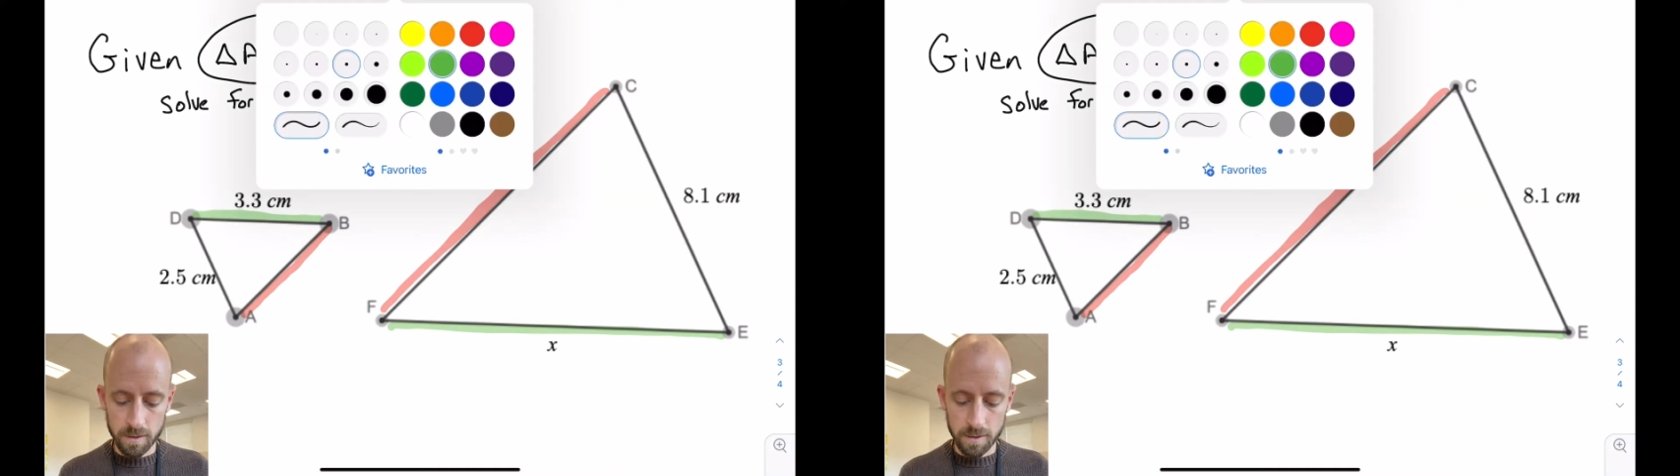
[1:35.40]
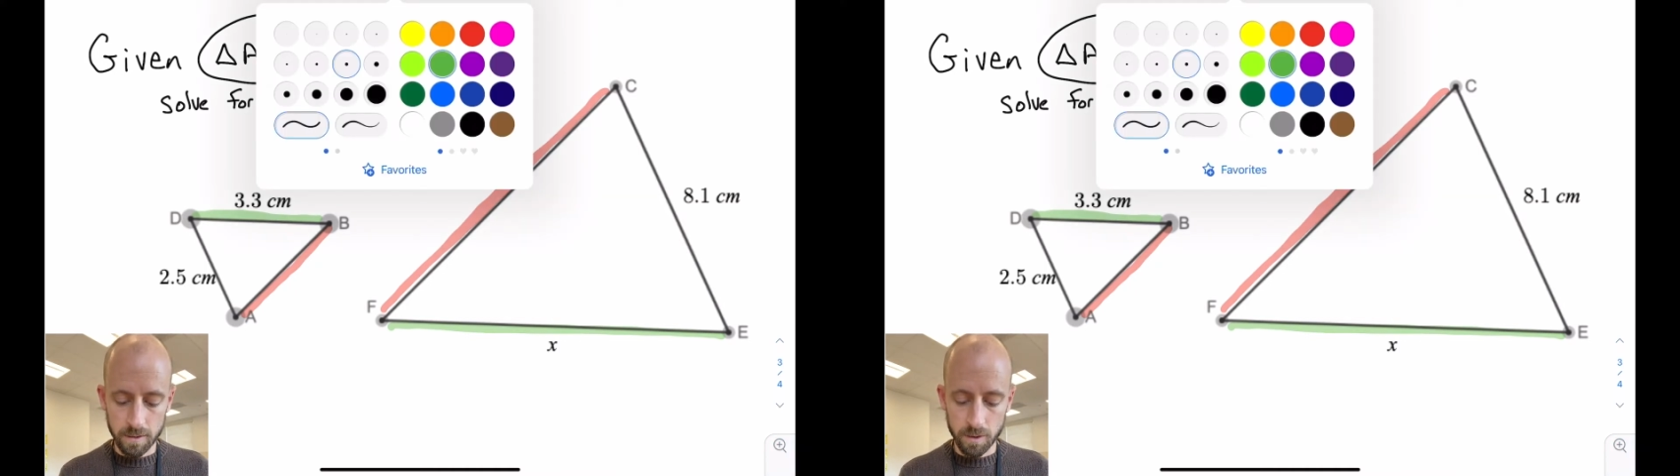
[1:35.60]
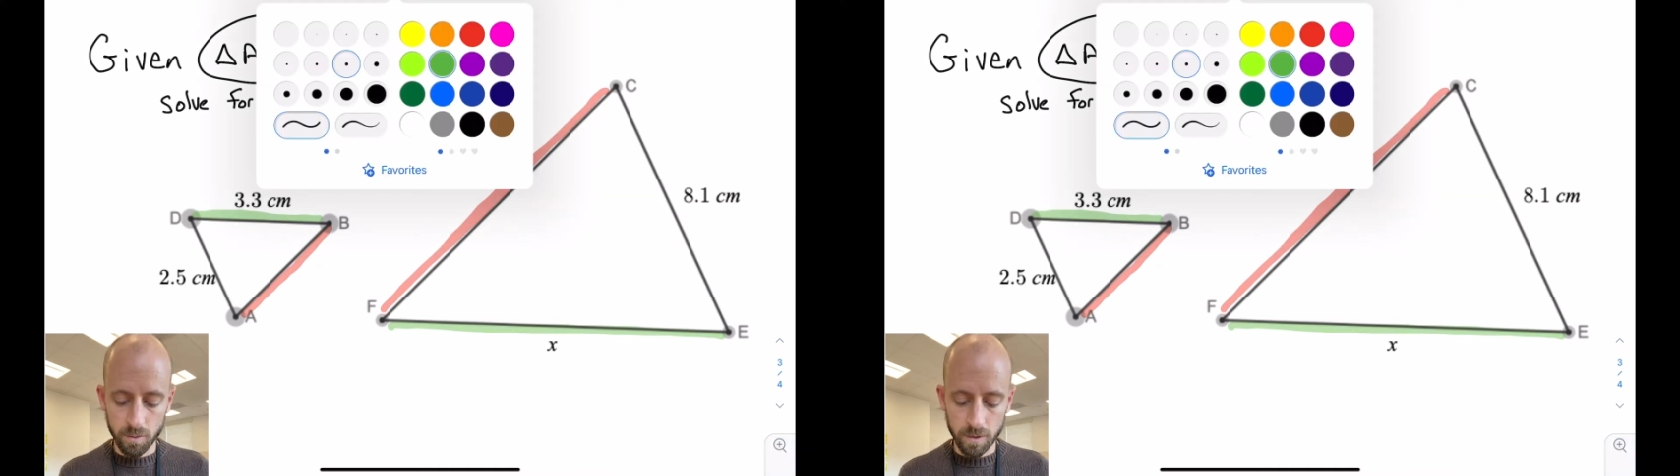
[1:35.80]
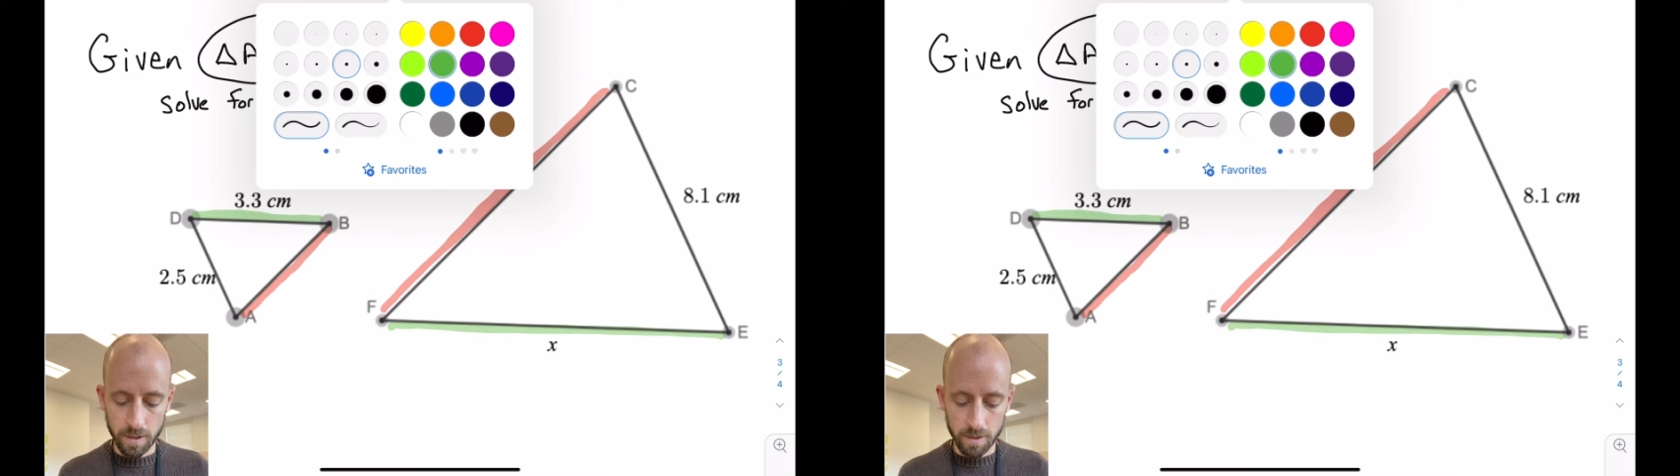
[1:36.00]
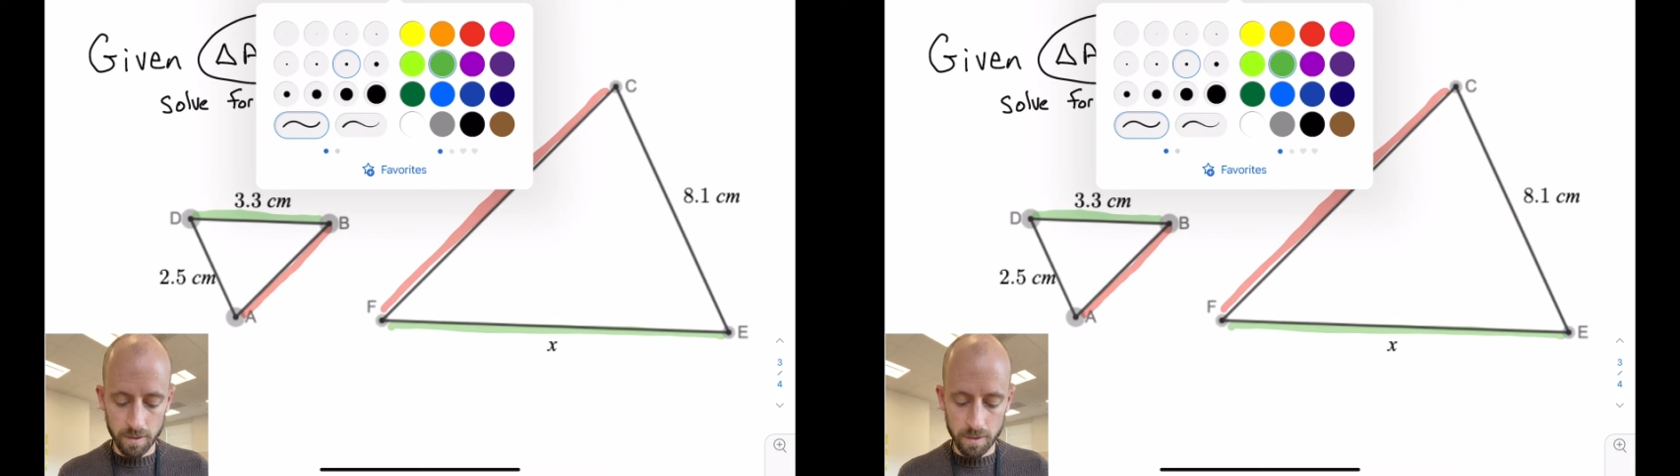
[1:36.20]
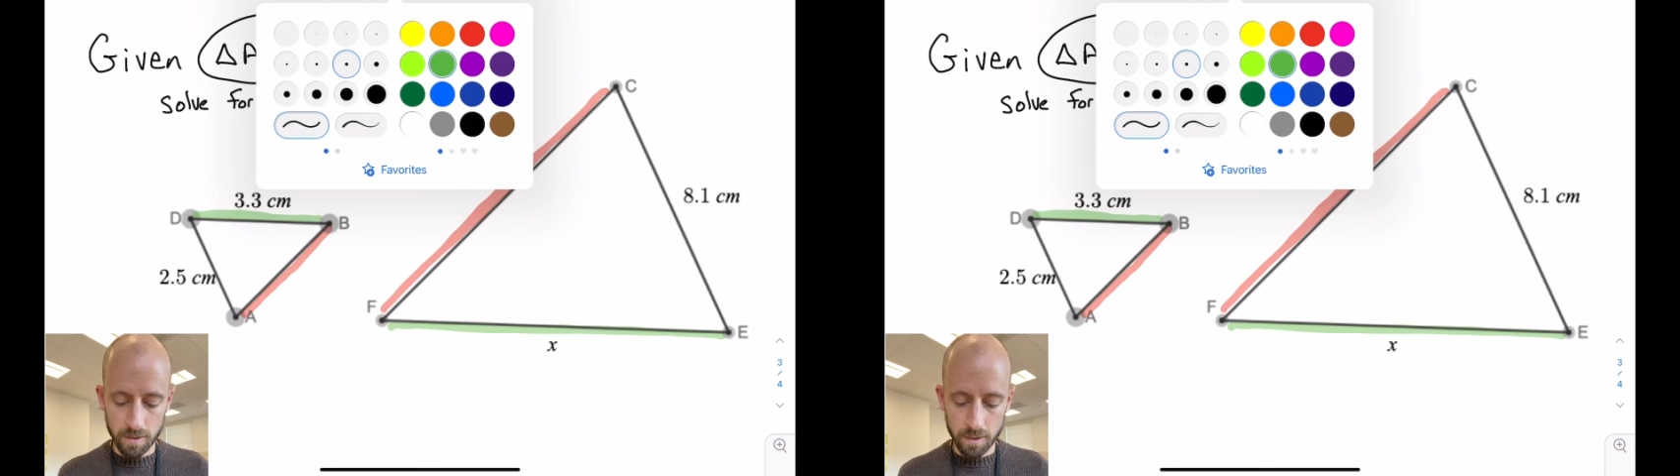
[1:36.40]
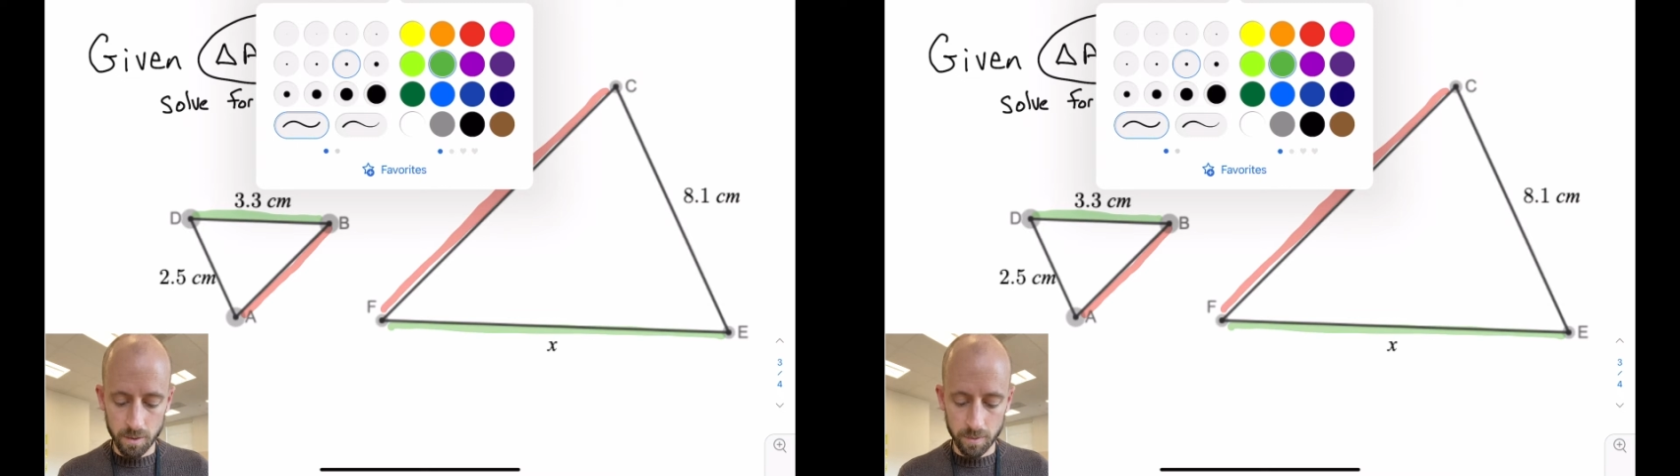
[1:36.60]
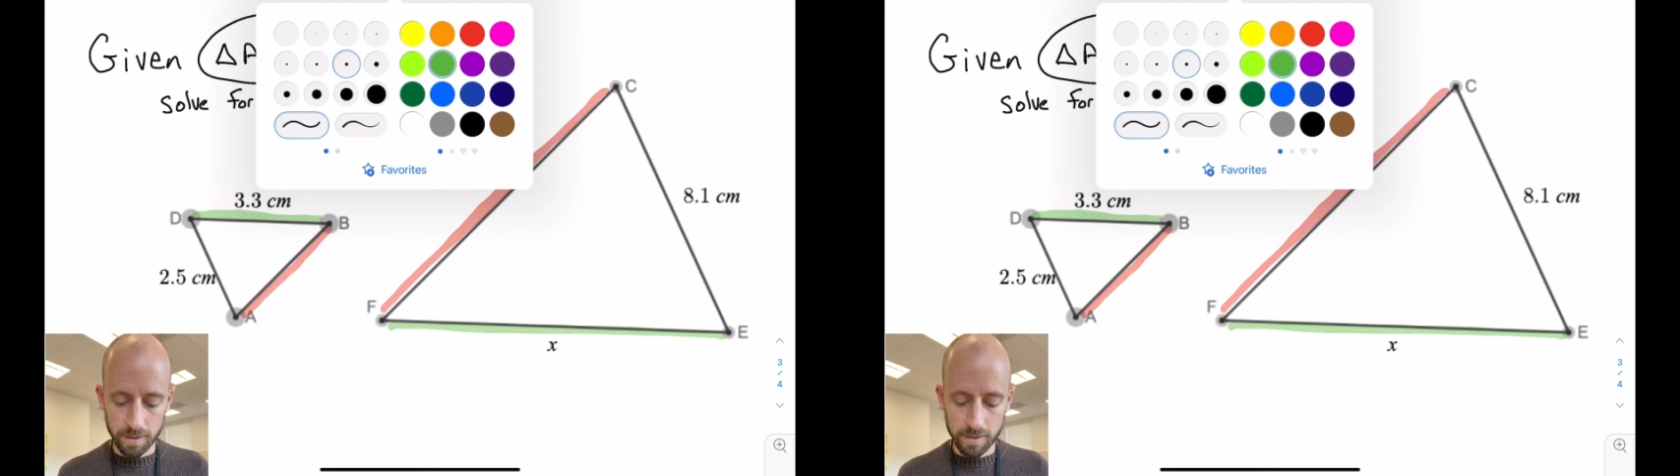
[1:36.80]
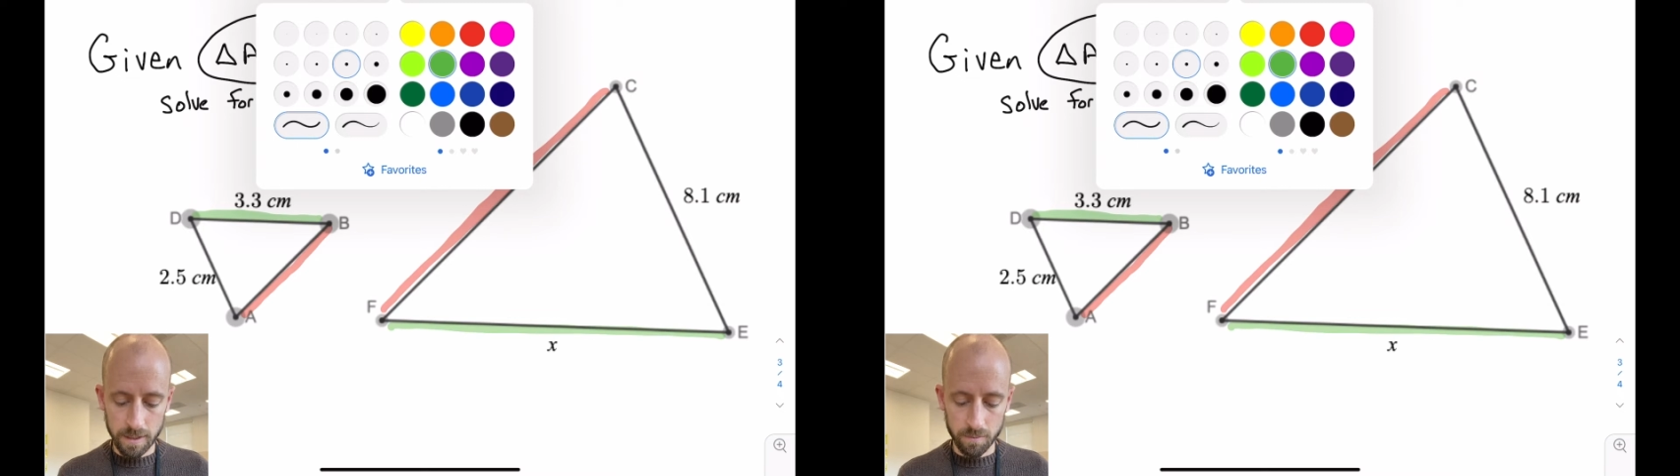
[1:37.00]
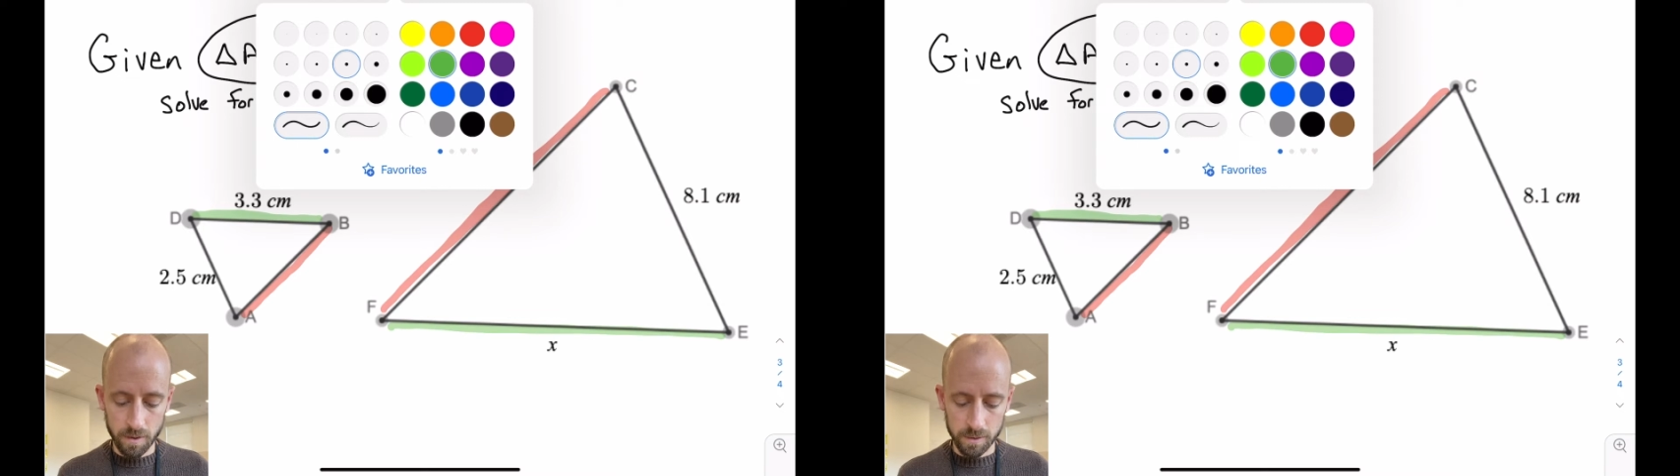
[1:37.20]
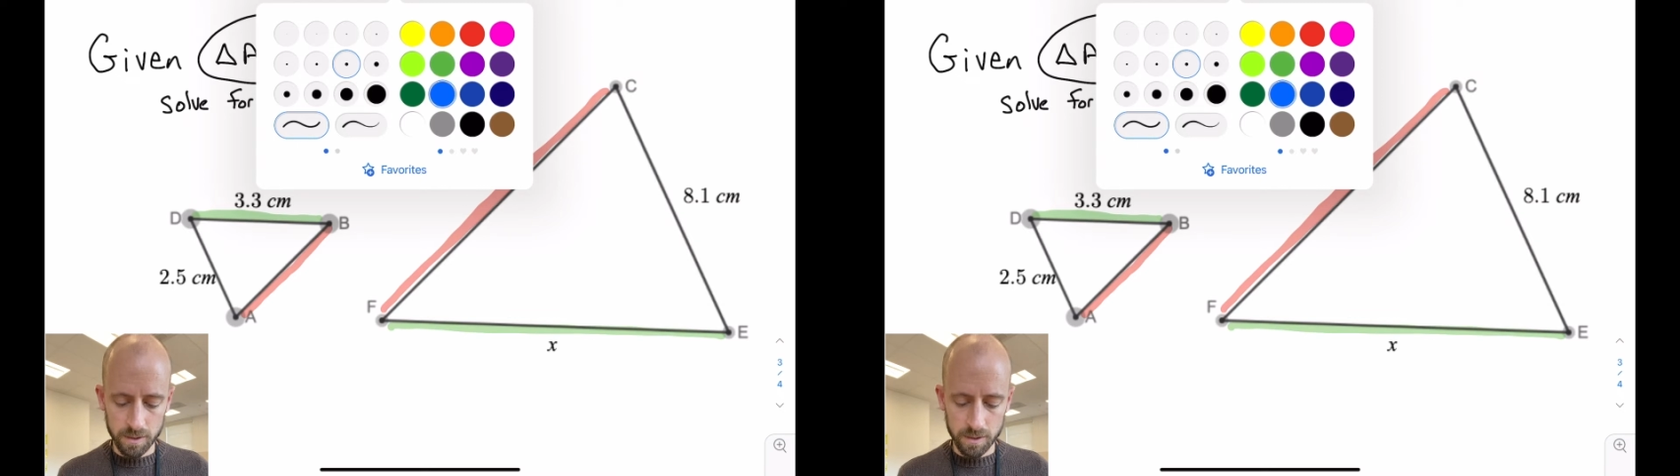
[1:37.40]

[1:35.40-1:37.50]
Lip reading: You don't want to get that wrong.